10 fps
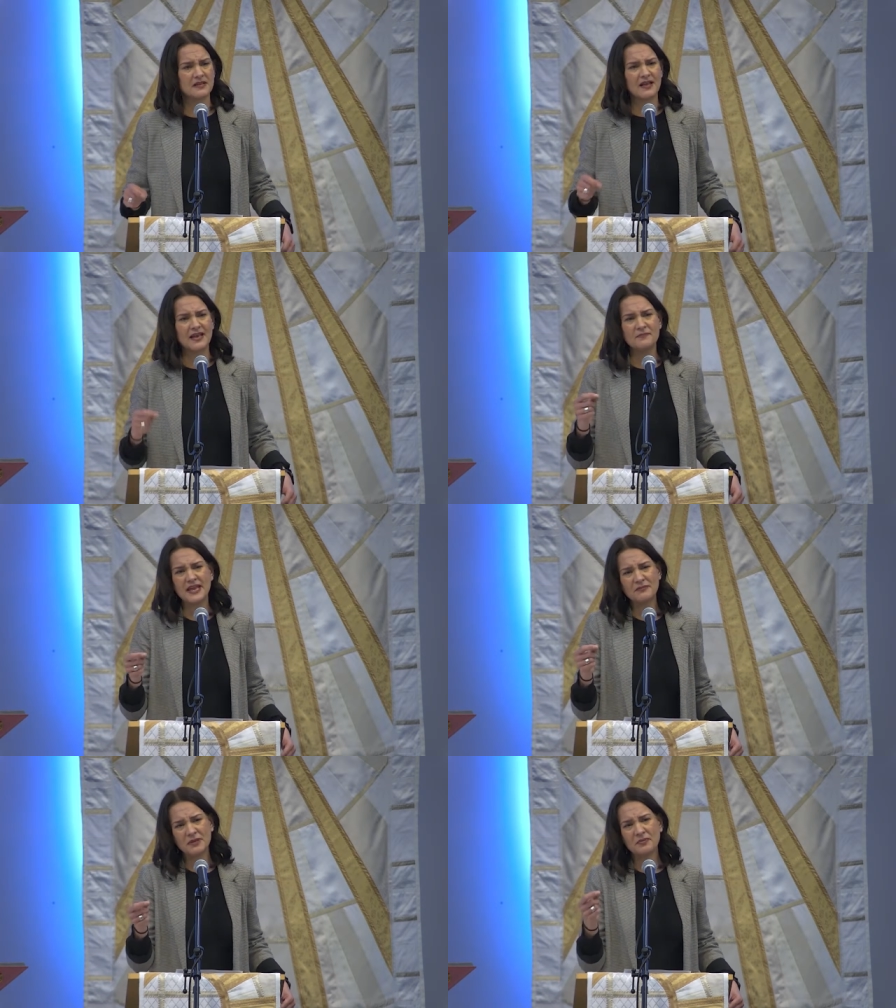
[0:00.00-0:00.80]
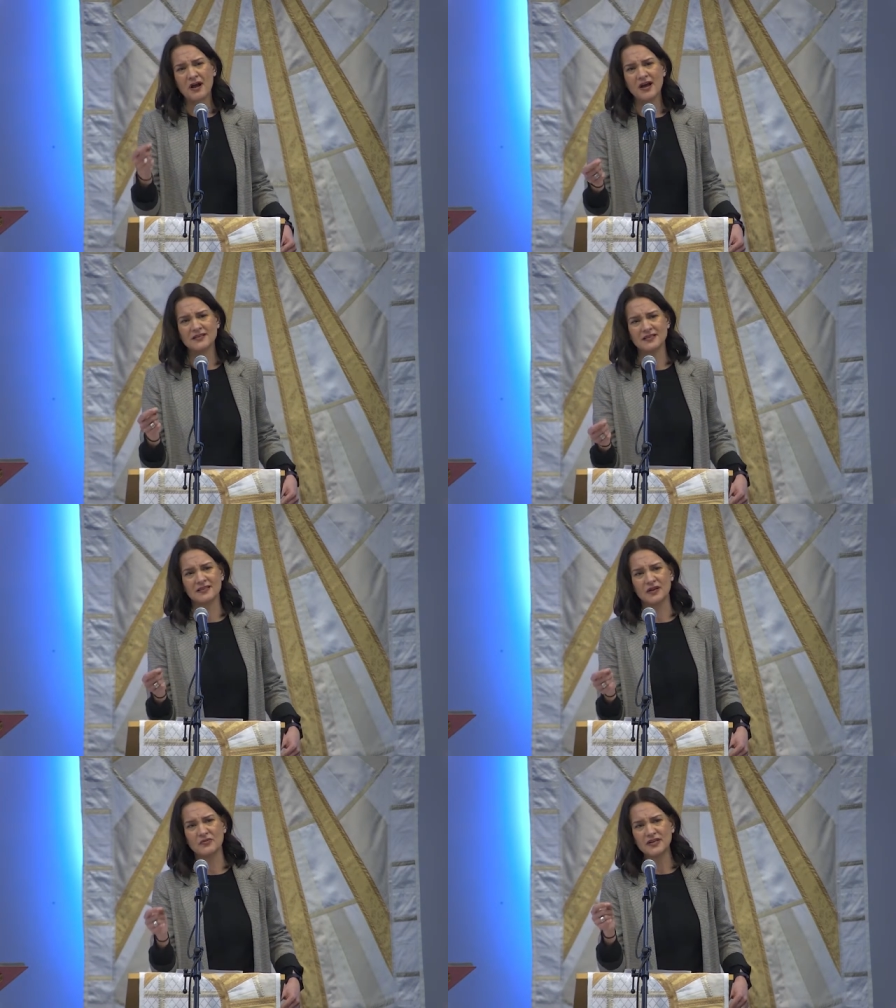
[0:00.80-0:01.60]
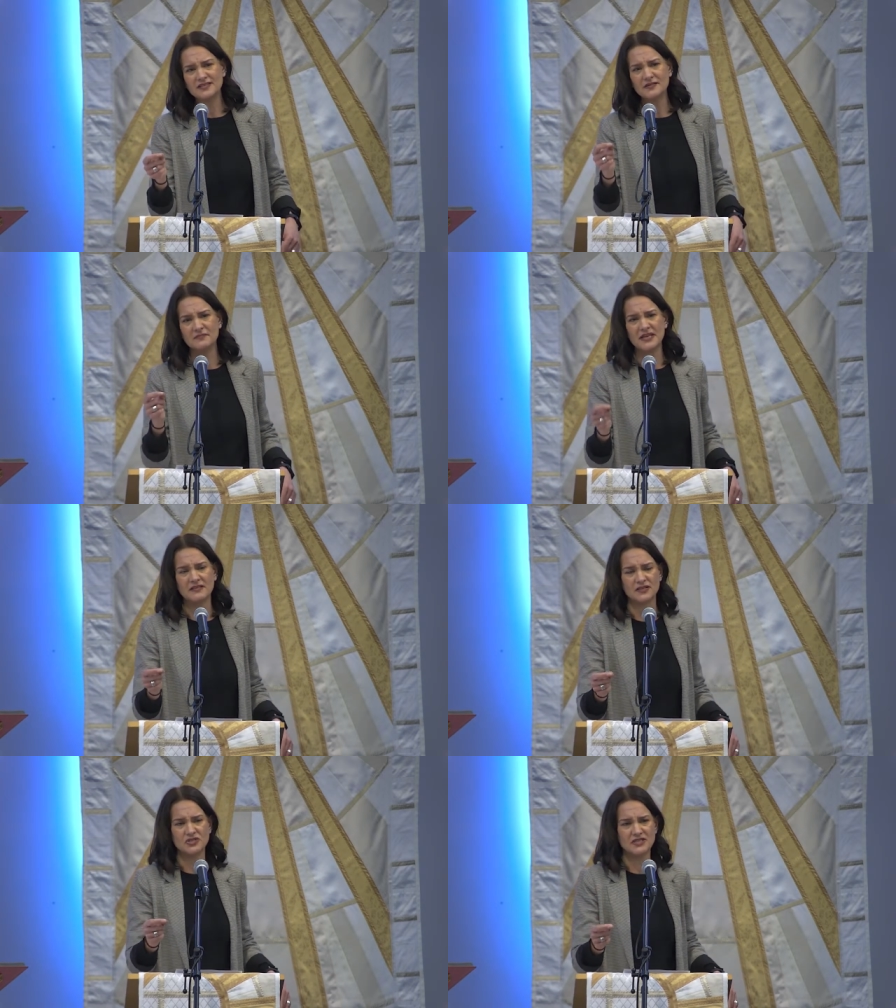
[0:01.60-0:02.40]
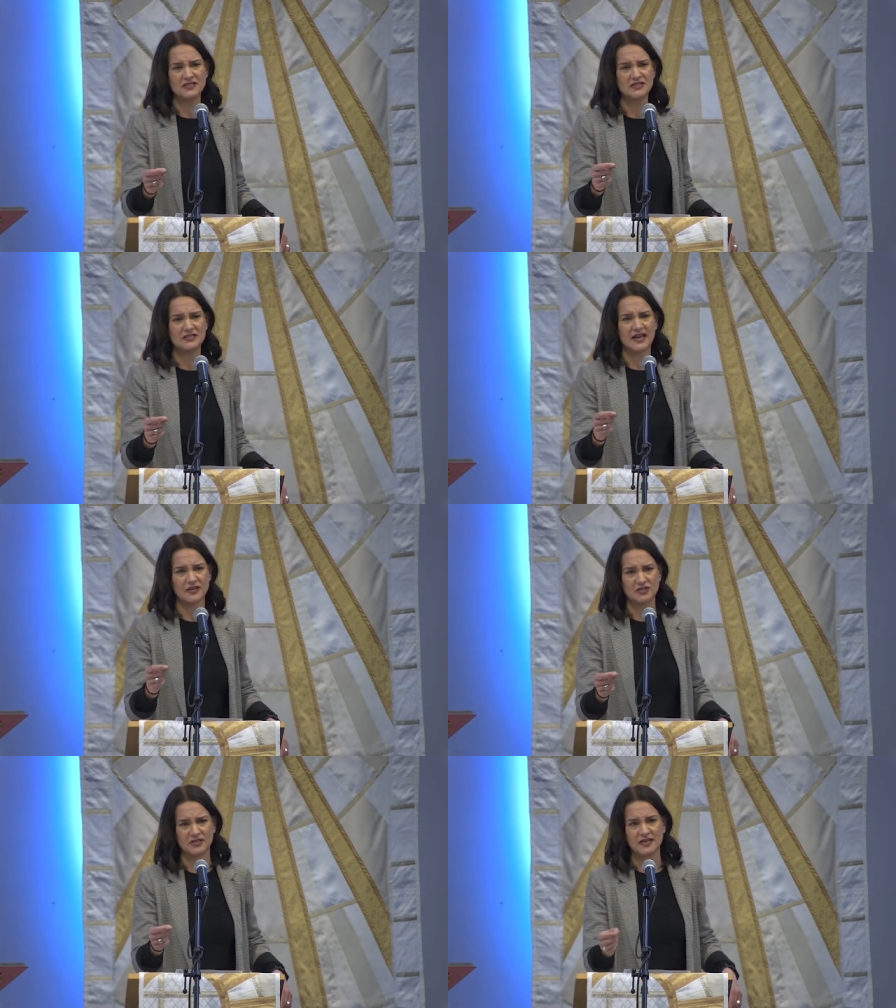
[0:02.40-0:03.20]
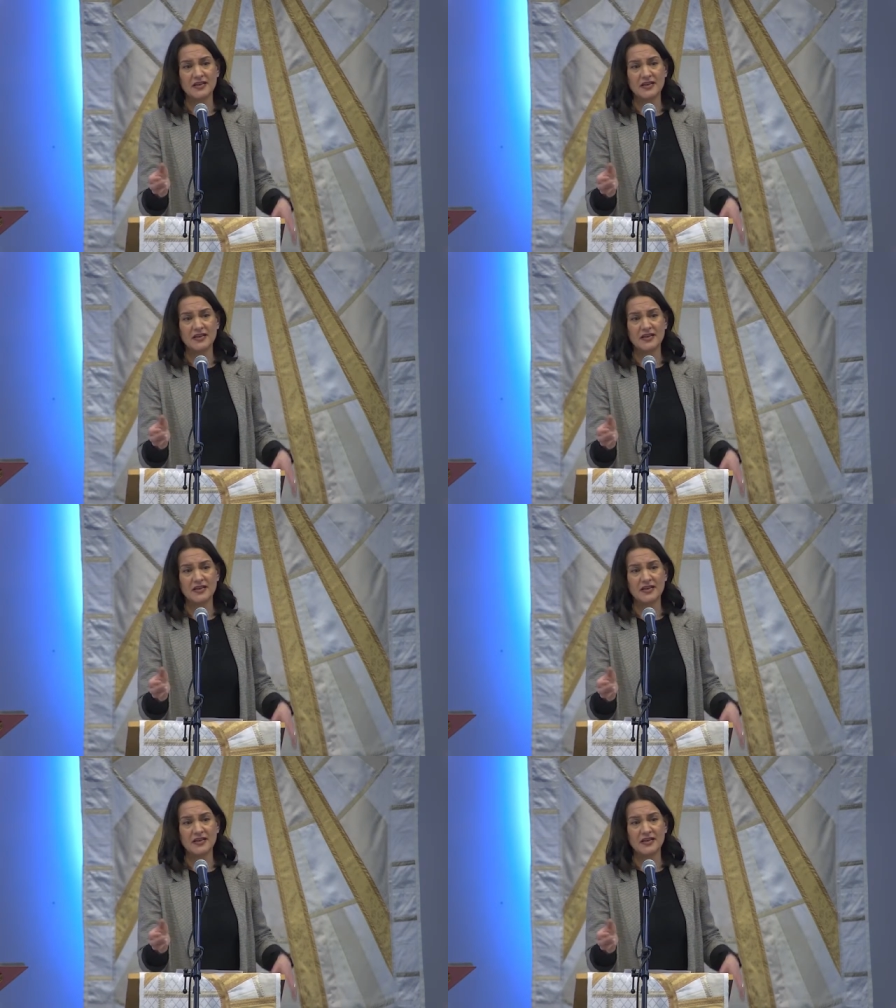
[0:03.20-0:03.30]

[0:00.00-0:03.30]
And it made me pause and think, what does it mean that Jesus actually